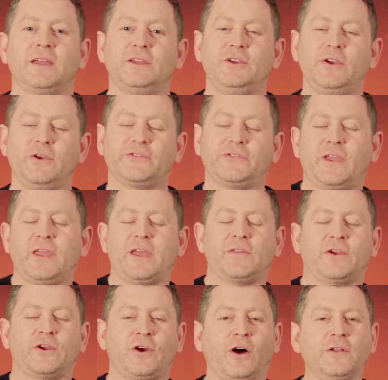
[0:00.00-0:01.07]
using
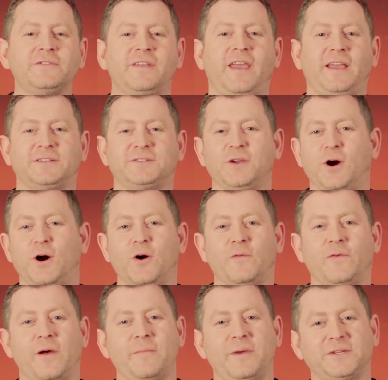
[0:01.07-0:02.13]
the context
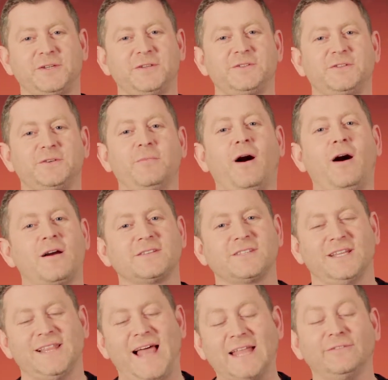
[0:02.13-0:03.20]
of a mission to Mars,
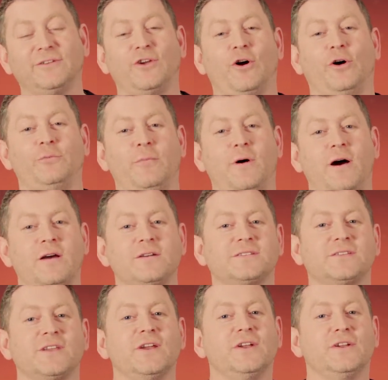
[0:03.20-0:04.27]
a landing on Mars,